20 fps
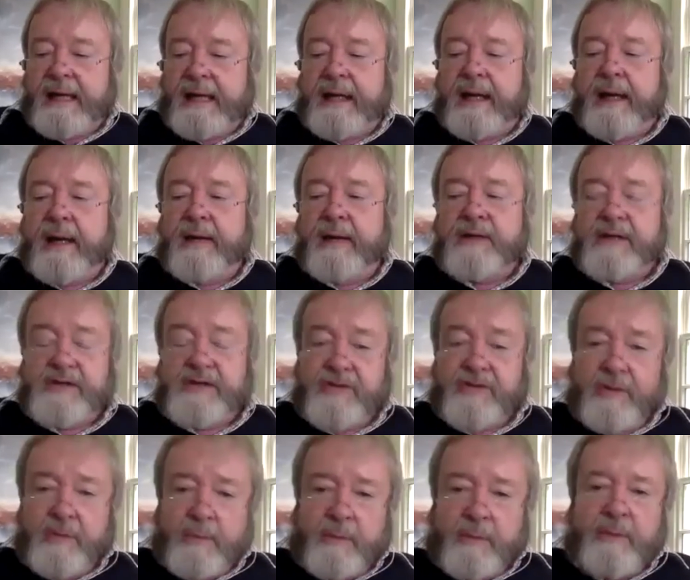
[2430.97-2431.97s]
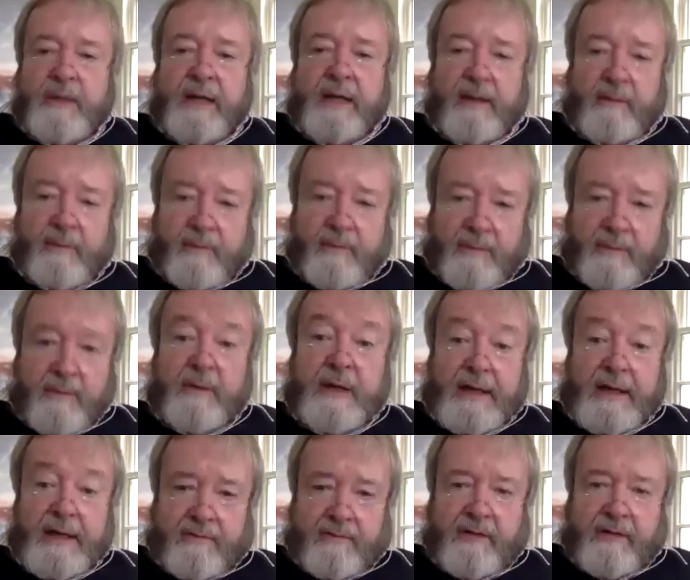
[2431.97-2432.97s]
uh, this human being that we
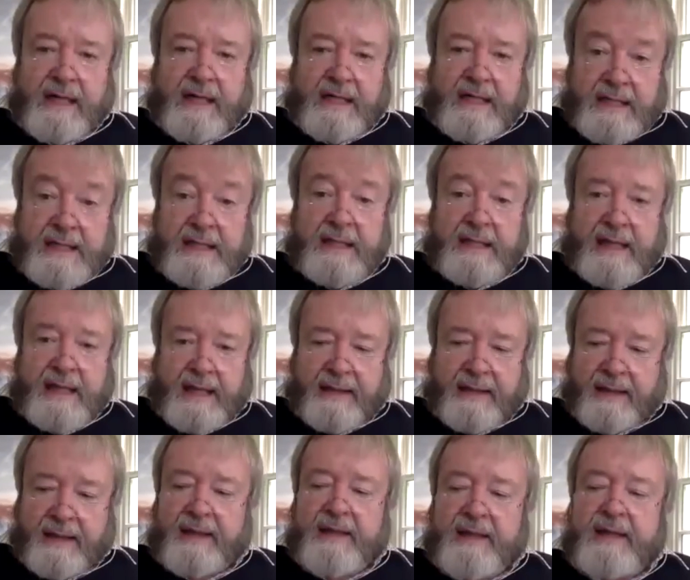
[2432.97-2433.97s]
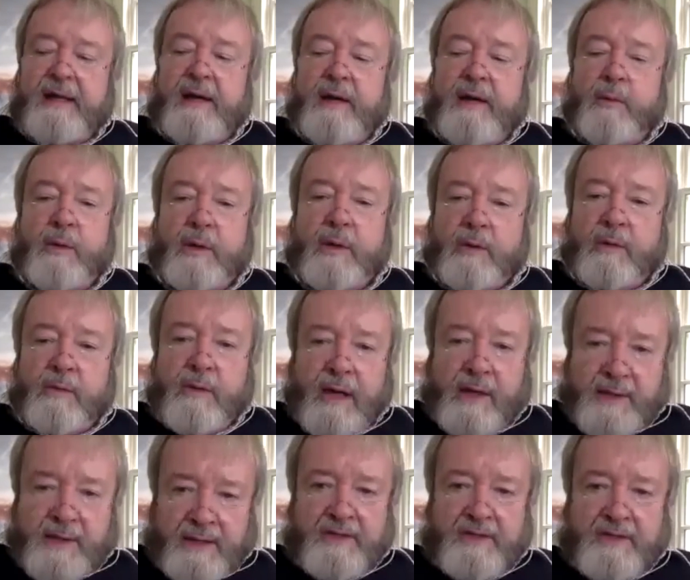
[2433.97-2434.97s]
have created together will run
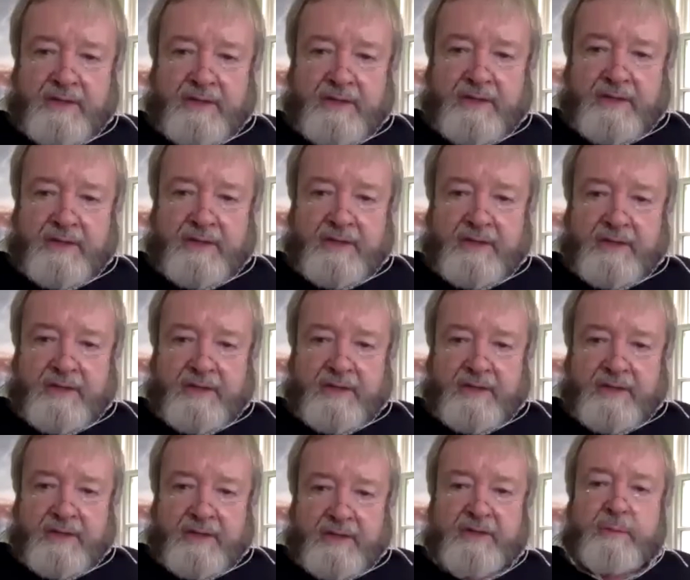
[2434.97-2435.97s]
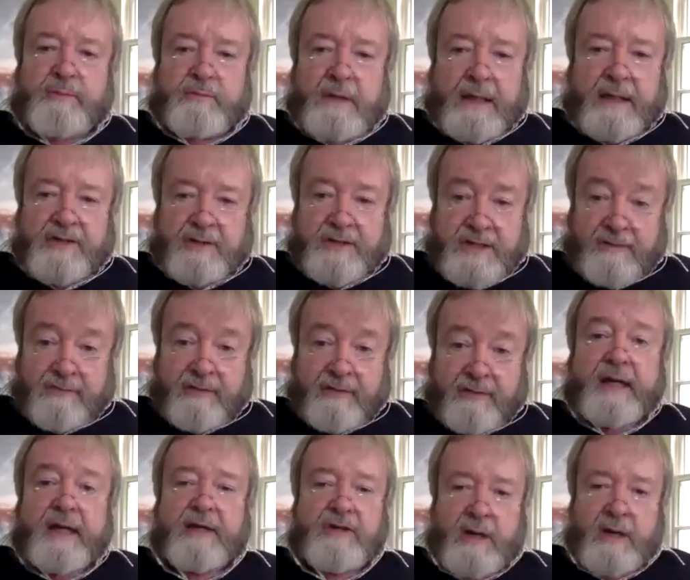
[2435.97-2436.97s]
into into severe
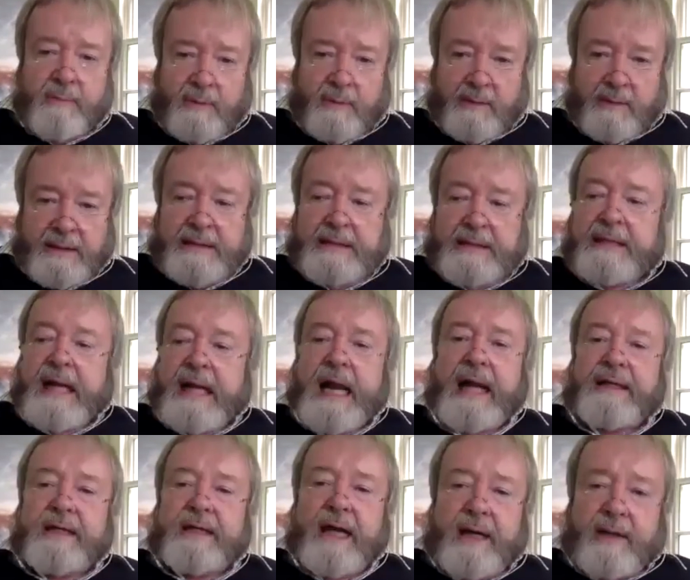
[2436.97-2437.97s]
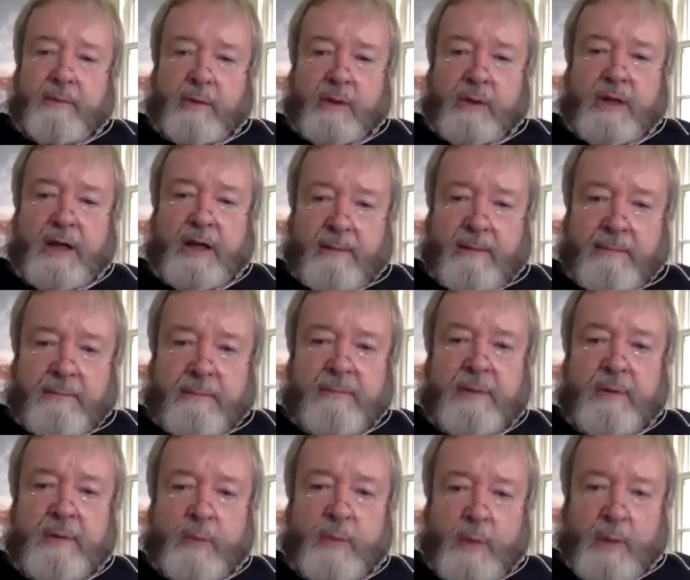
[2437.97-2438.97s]
trouble, and I will come
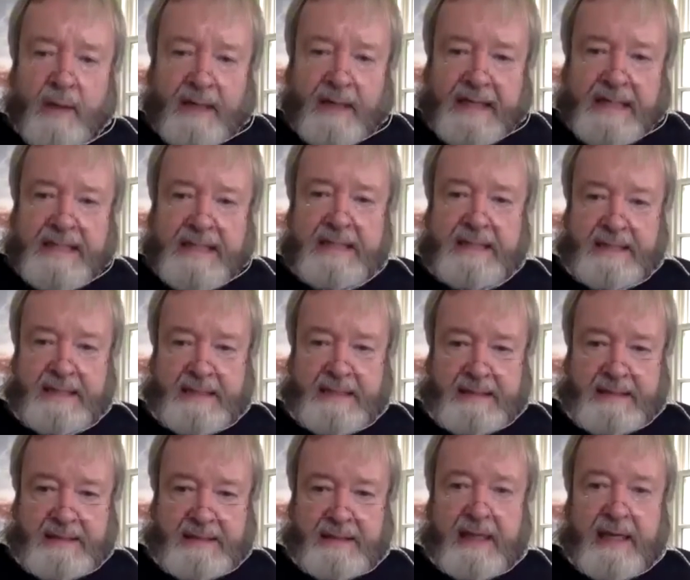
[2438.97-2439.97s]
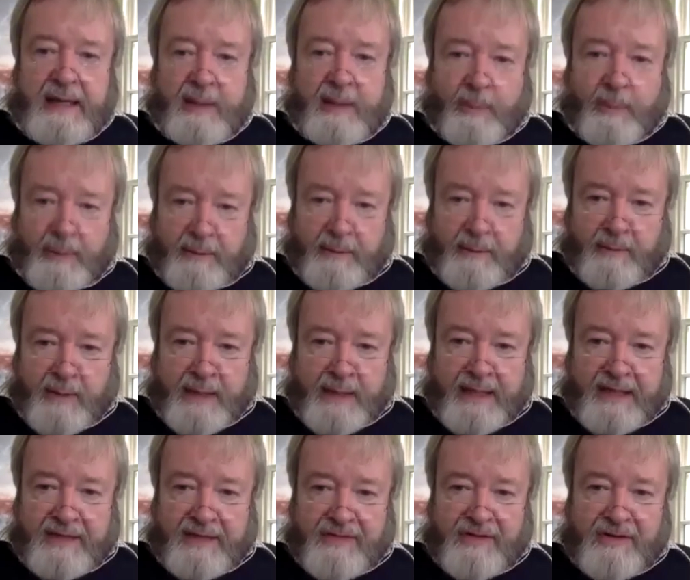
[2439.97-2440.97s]
once to help him when he
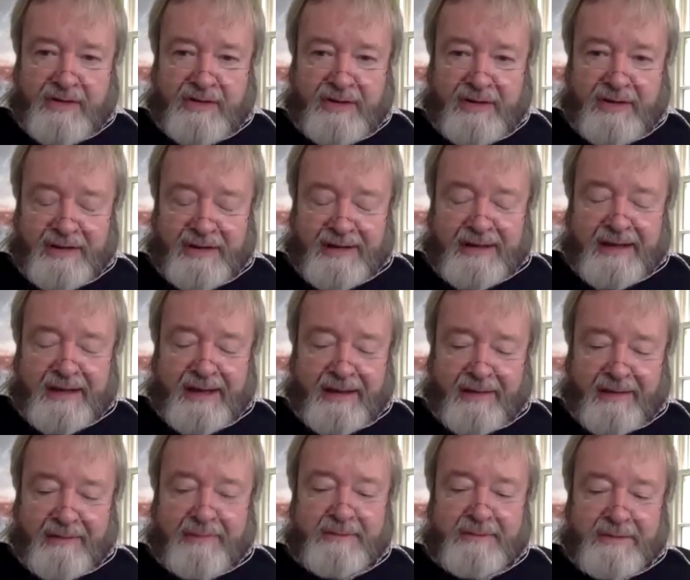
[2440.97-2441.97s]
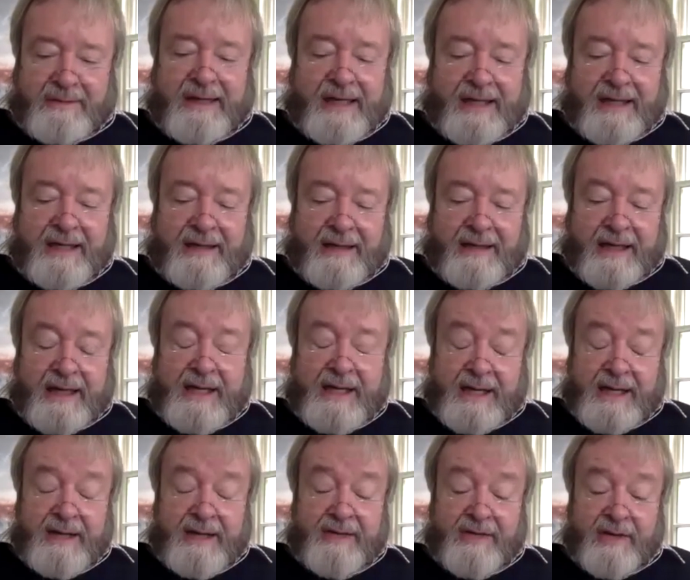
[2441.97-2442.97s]
is in uh, in
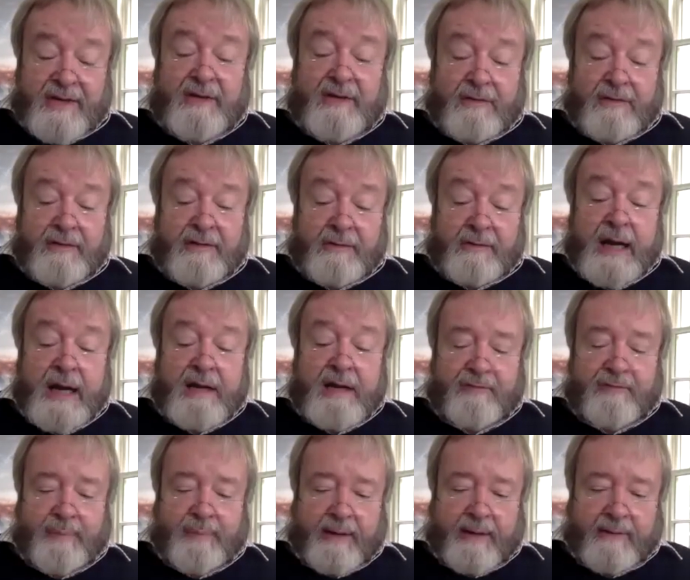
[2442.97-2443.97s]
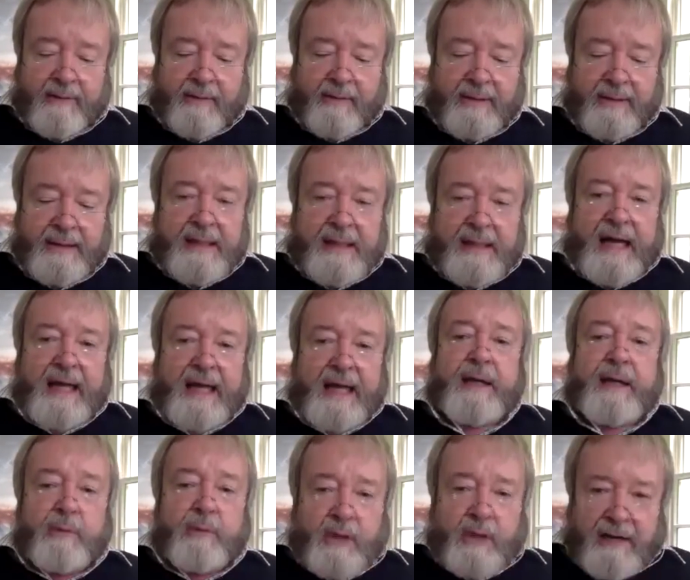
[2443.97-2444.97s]
he is in grave peril, and
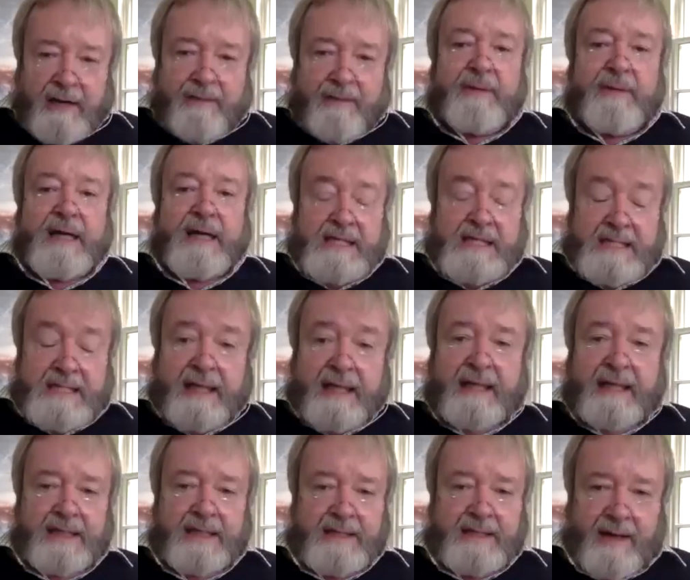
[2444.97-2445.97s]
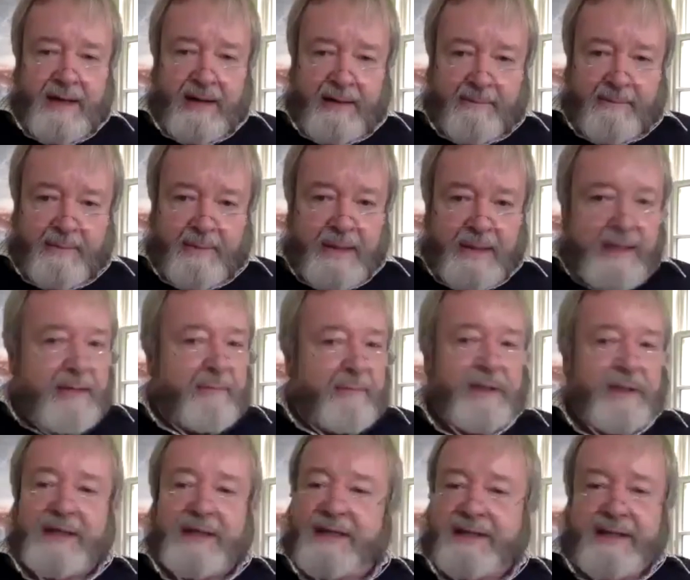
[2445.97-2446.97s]
I will come a second time,
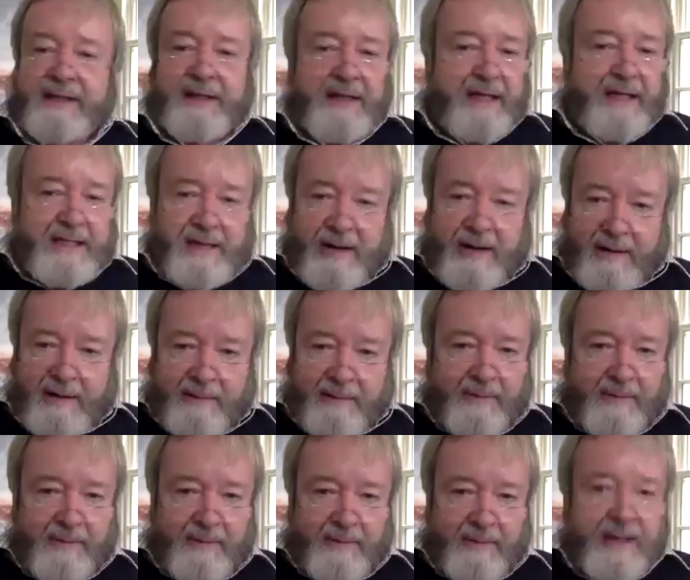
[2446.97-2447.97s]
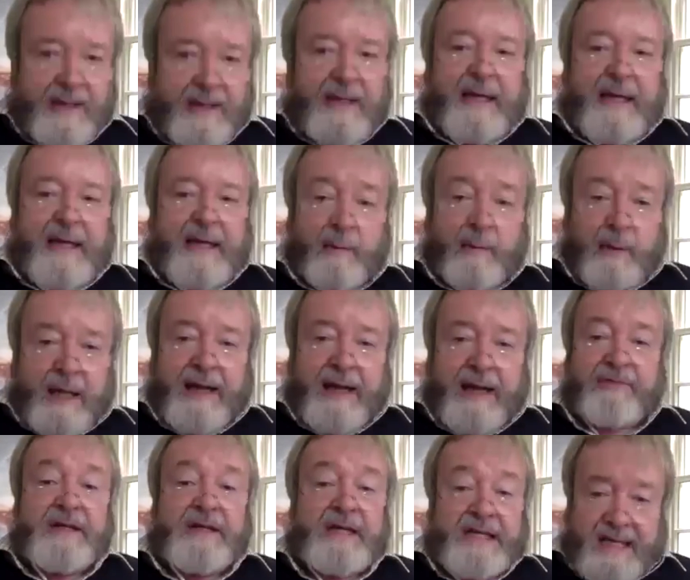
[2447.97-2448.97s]
but the third time he will have to
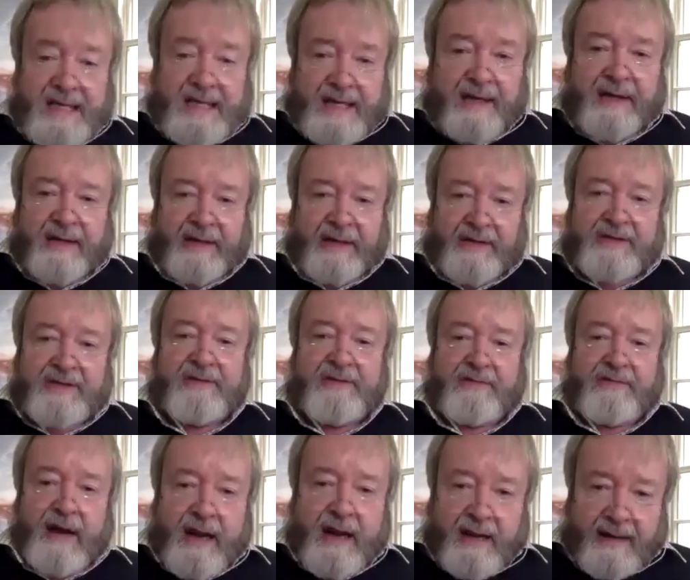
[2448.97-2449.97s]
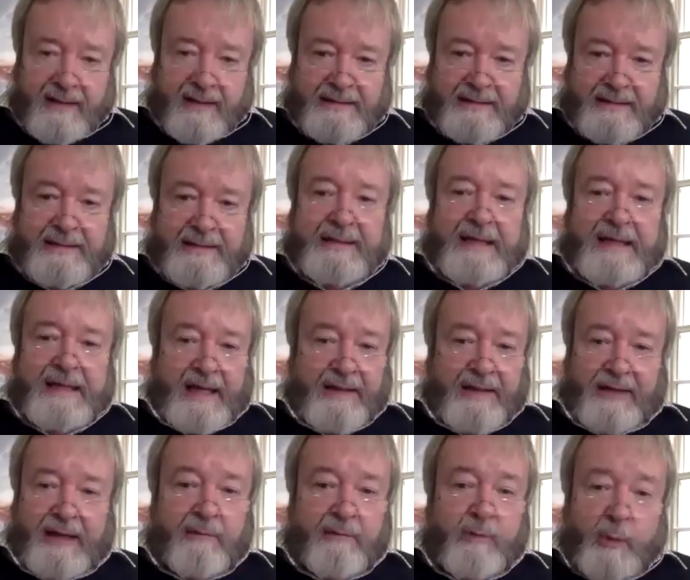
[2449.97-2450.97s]
descend into fire, and
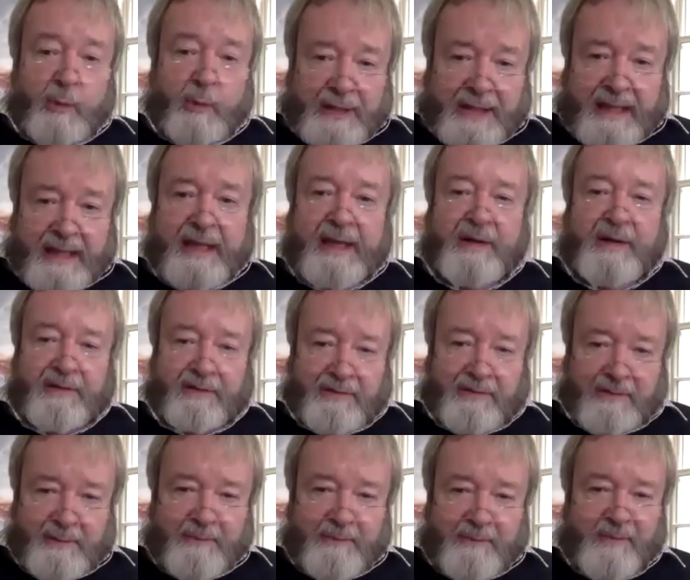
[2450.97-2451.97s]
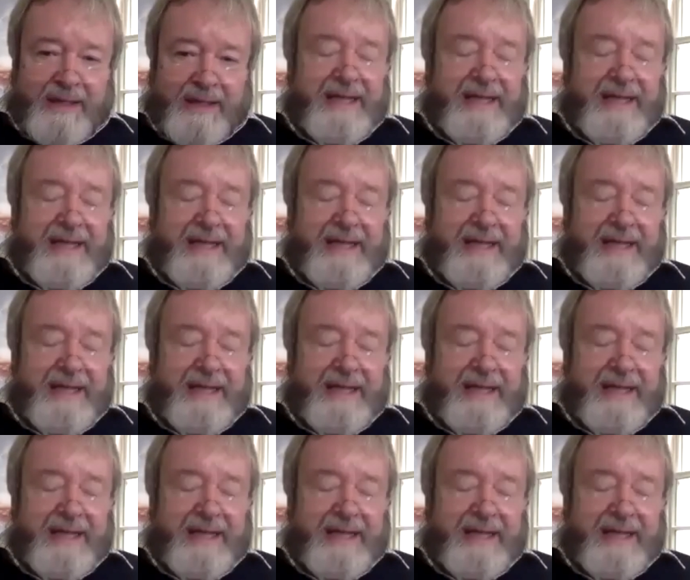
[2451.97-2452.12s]
that will be the end of him.